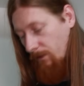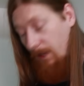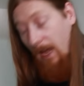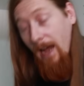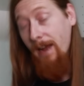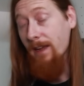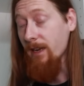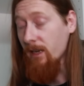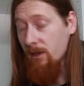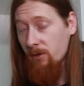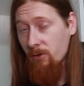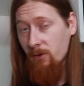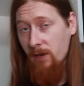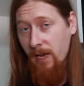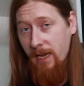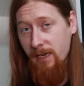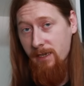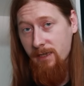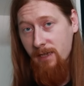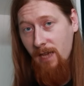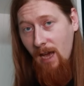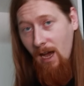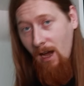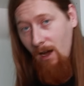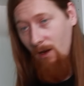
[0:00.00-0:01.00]
I need to
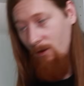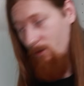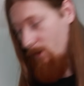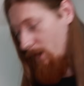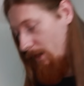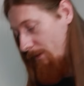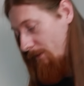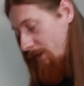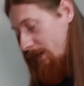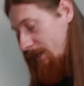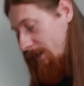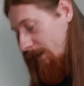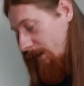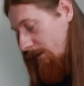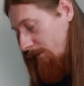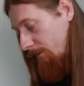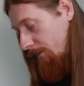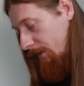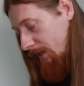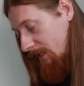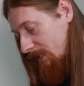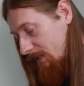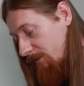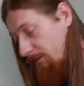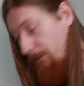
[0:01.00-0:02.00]
test how everything
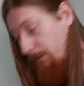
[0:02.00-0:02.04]
fits